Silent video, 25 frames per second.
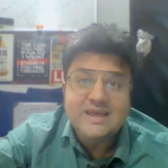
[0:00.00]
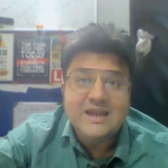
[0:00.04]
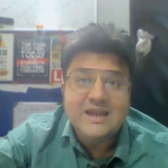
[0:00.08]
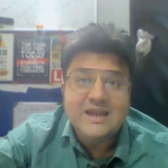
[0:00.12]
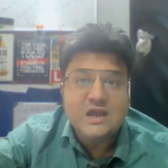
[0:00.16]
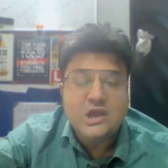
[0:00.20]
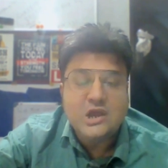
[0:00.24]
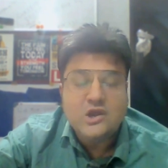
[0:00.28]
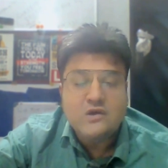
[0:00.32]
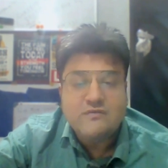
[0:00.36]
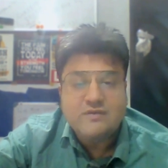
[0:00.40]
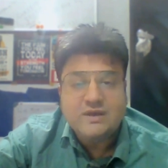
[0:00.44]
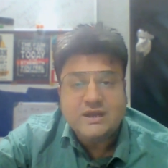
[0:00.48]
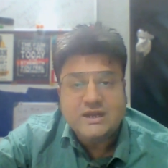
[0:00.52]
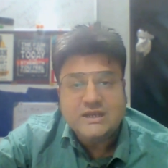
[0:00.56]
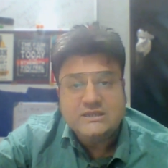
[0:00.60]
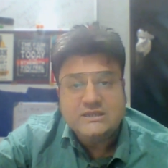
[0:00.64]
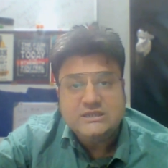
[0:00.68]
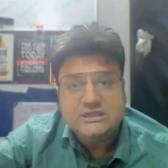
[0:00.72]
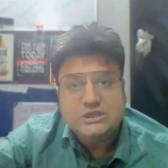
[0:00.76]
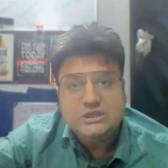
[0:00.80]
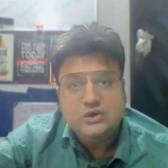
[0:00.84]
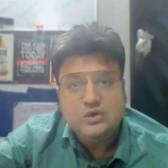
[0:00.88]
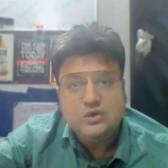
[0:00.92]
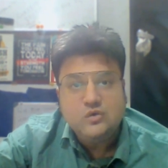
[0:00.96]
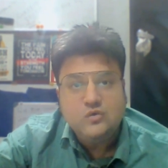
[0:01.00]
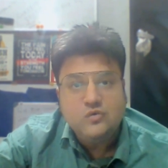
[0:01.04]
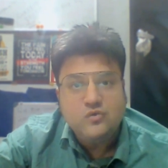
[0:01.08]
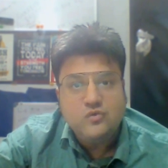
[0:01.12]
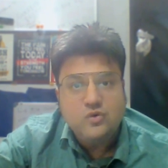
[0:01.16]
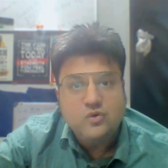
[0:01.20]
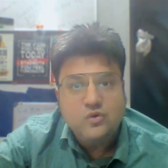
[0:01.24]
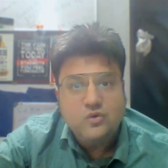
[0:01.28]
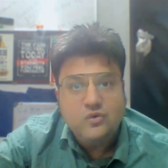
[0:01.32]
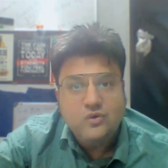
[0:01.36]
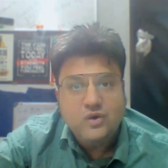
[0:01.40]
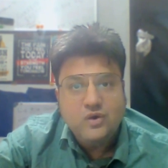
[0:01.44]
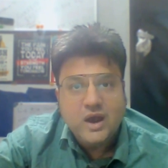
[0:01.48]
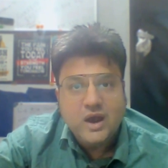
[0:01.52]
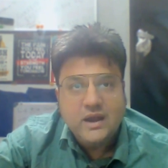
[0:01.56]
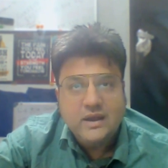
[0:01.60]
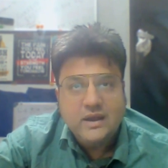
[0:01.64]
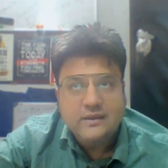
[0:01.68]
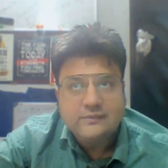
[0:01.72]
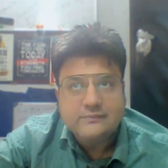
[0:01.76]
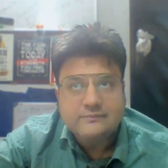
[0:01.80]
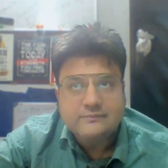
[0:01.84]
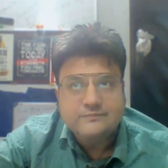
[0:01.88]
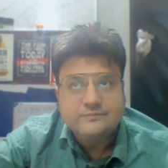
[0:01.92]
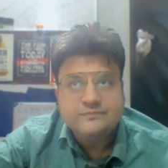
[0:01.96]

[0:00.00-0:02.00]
that kind of energy into food right